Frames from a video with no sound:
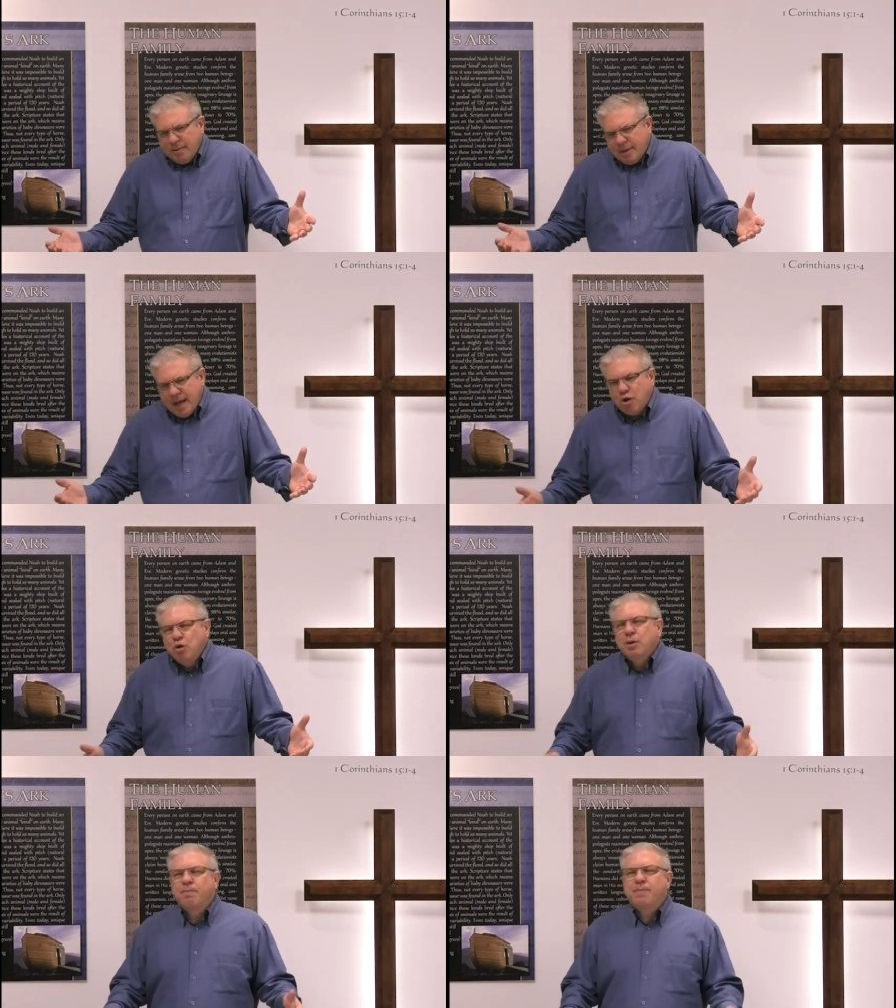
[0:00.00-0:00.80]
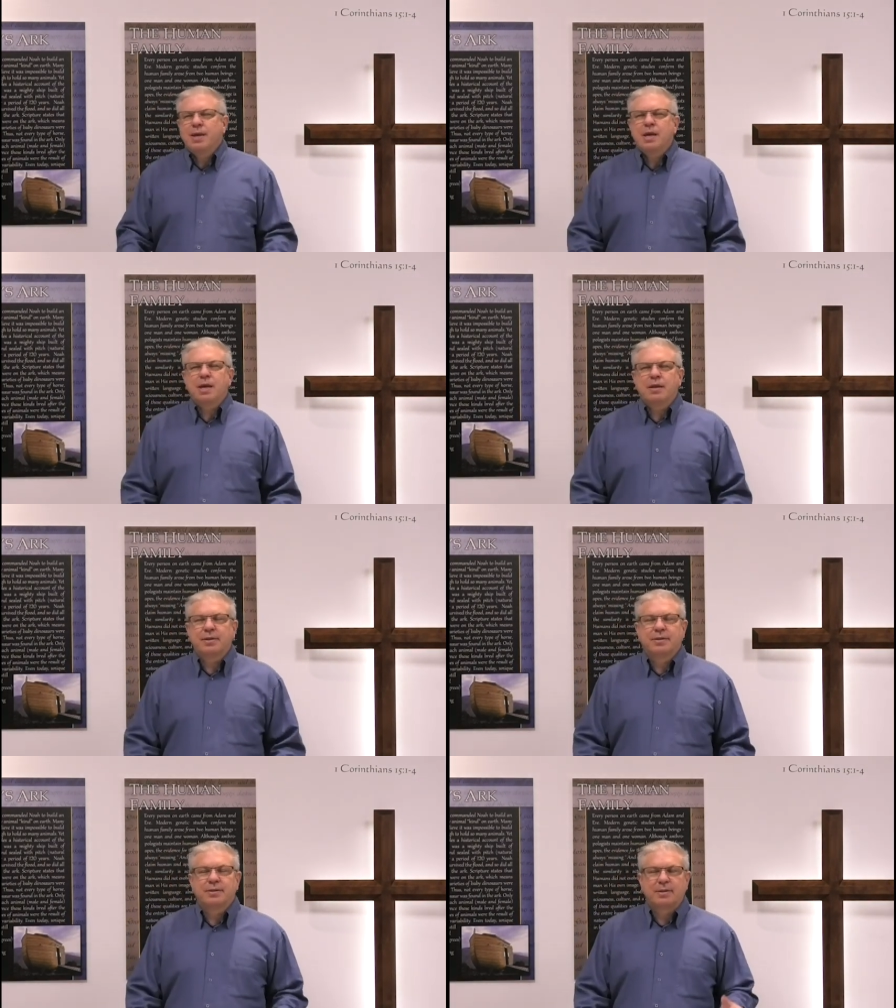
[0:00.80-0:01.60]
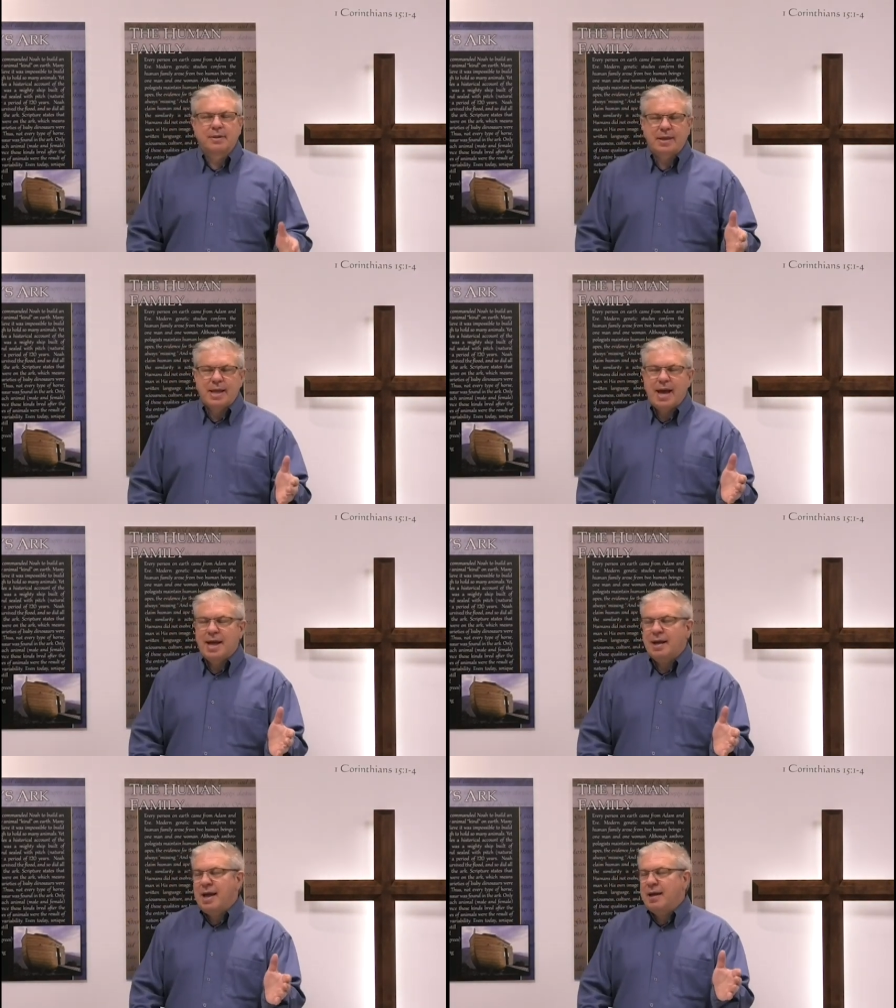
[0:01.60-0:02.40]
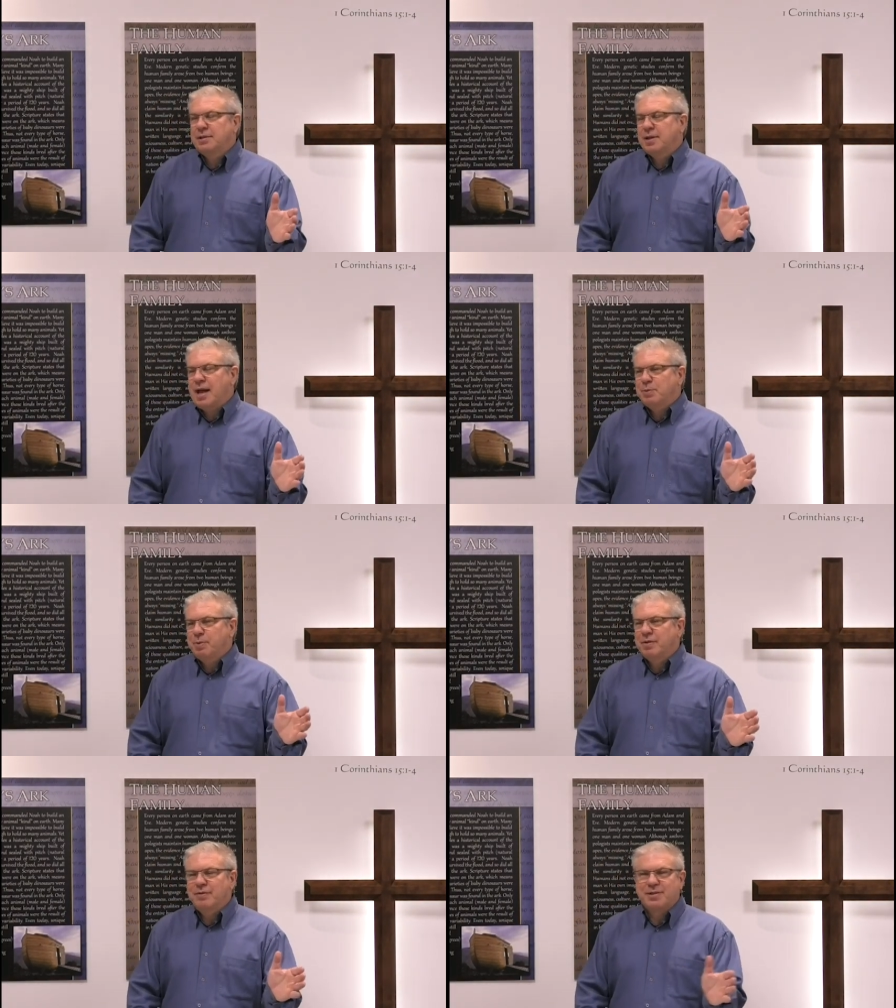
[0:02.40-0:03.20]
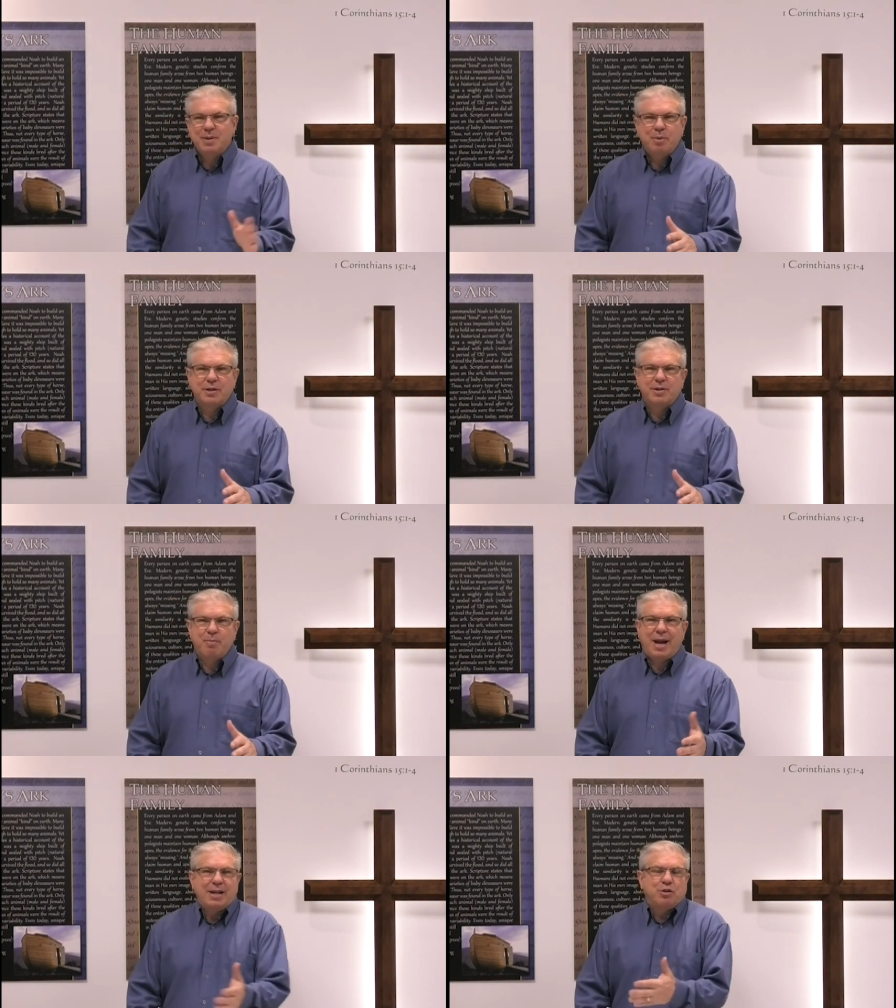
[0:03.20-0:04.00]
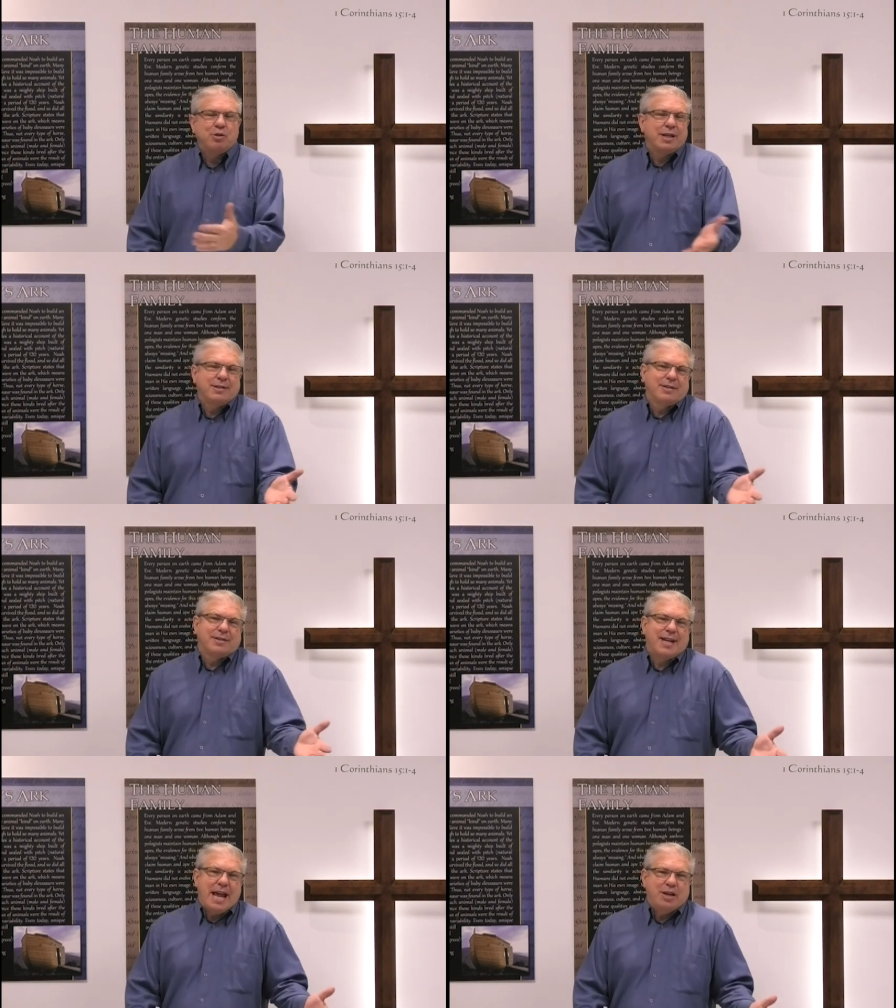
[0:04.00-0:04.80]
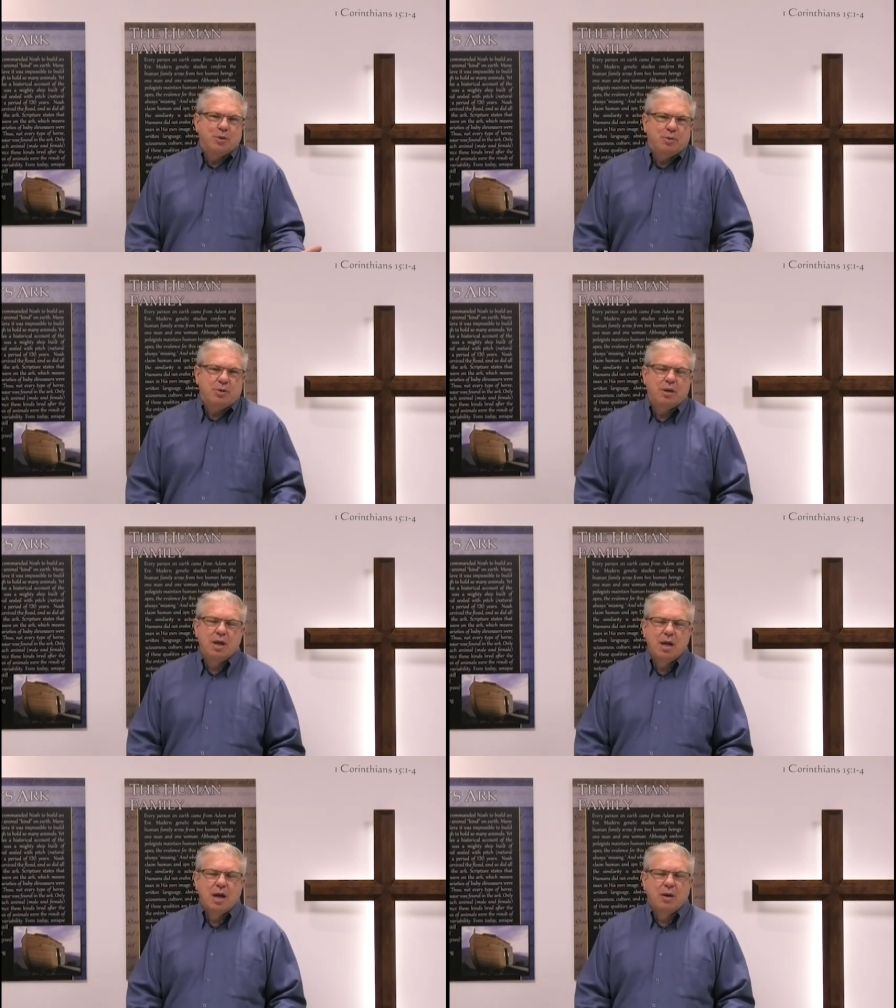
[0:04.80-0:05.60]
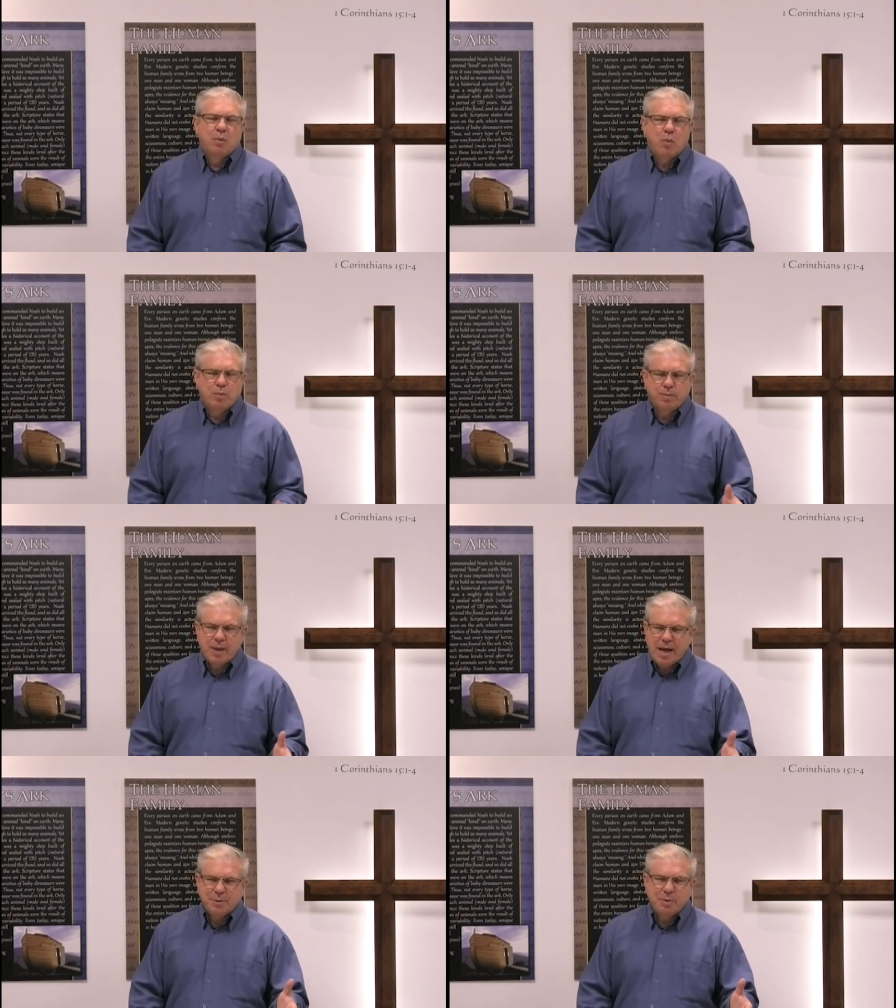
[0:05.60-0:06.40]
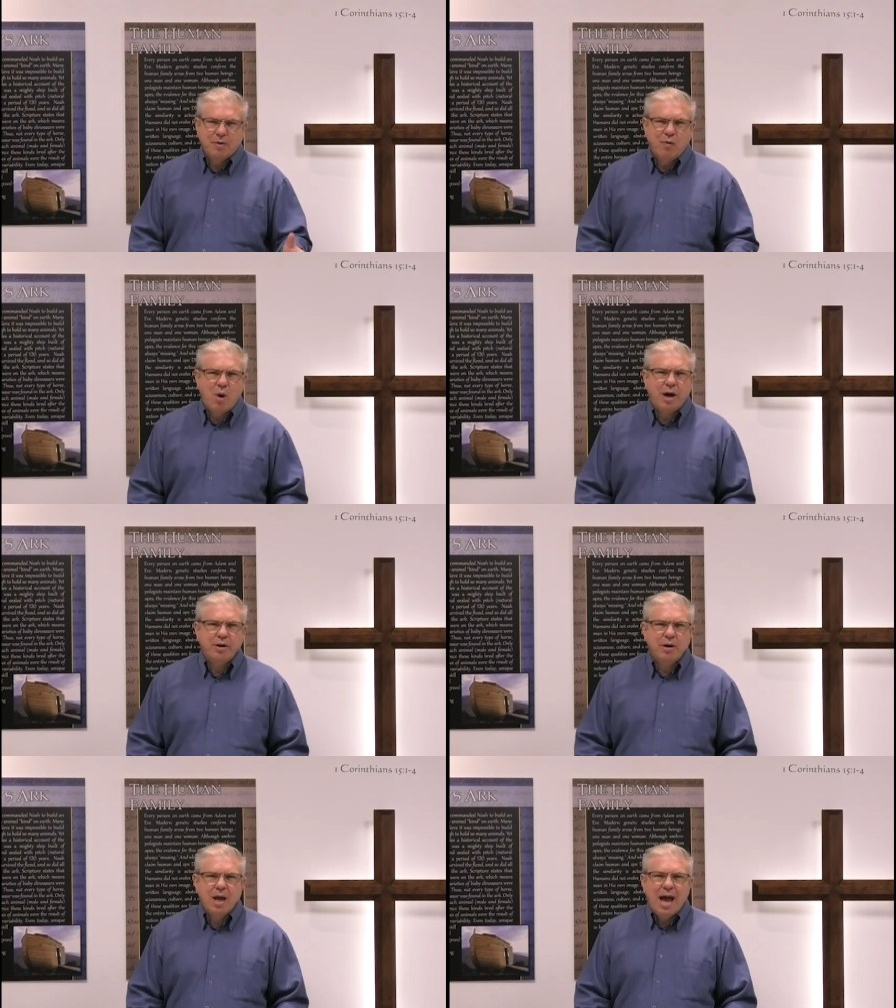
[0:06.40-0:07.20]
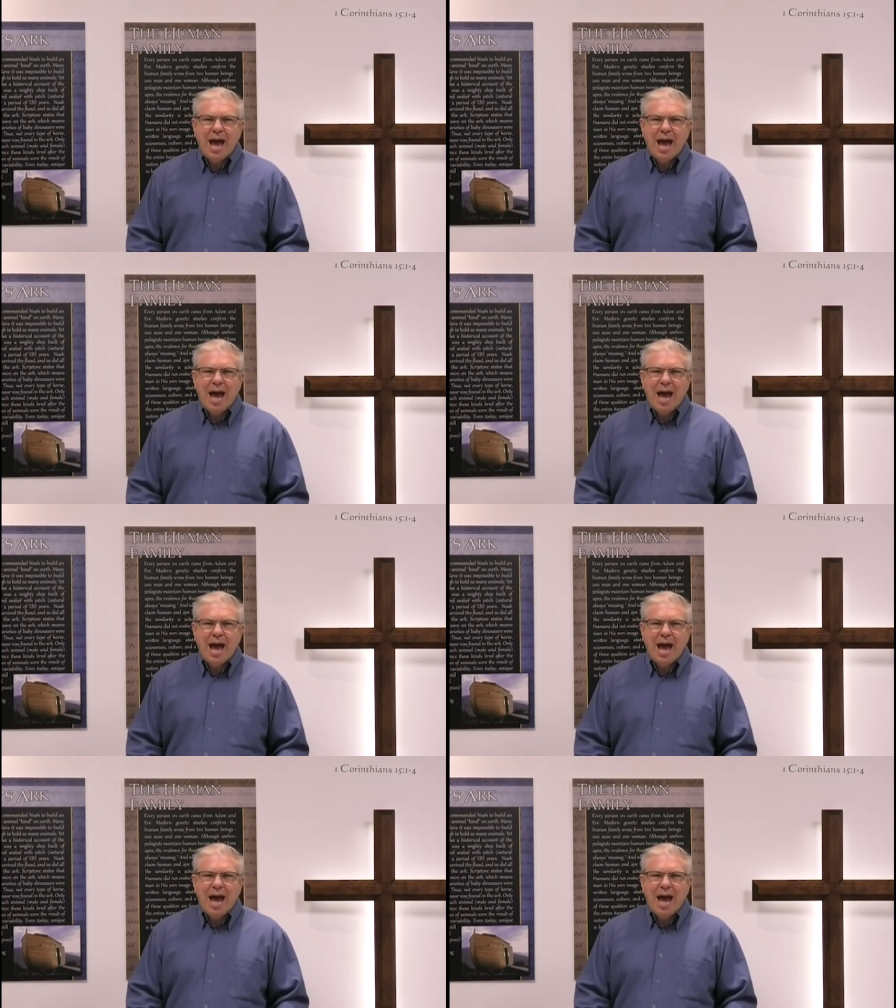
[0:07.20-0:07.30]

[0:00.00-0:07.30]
that could be this the as aspect of the symbolism, but I do think this is a tangible aspect of water.